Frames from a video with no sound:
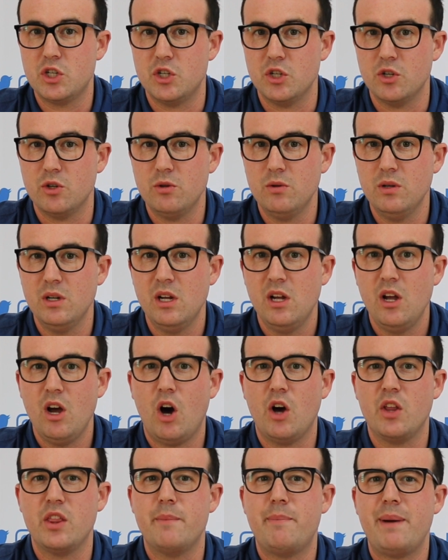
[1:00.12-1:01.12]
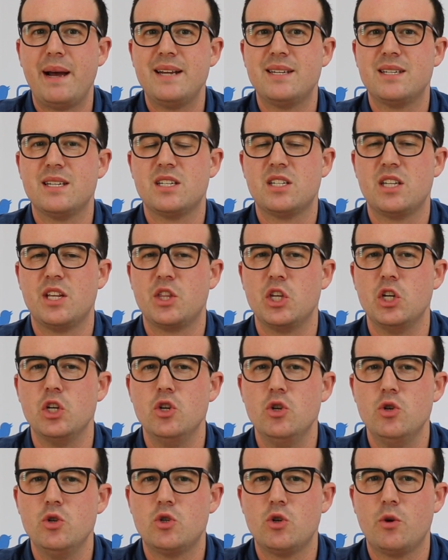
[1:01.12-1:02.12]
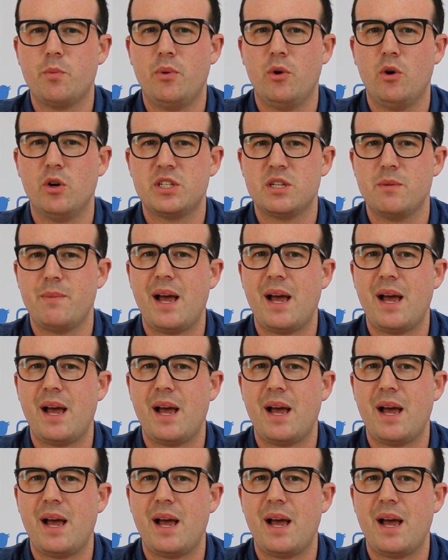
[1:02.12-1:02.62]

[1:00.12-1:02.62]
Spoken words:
to do, on the basis that the news reports